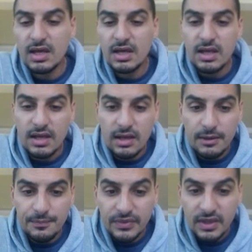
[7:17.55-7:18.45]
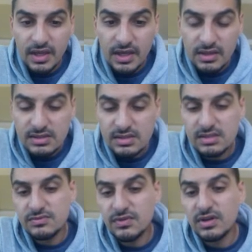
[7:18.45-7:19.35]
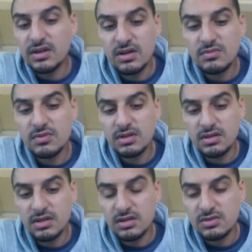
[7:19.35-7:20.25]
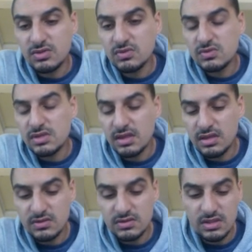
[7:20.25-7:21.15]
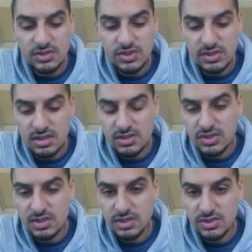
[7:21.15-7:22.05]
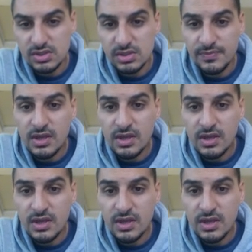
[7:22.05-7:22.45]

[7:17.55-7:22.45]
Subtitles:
And this is very common to use in the oxidation reduction reactions.